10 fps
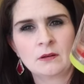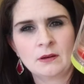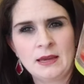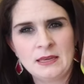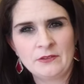
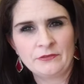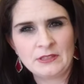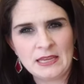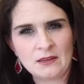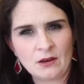kind of
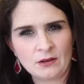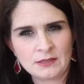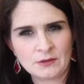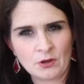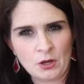take on
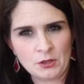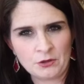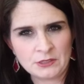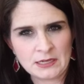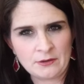some
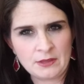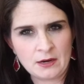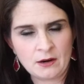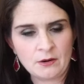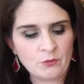color down
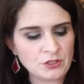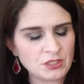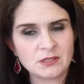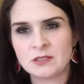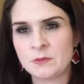there, which
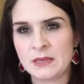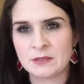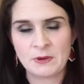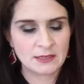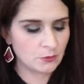is to be
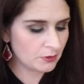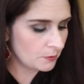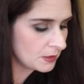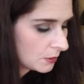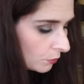expected with a
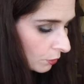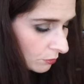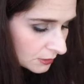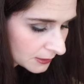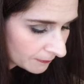
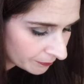beetroot.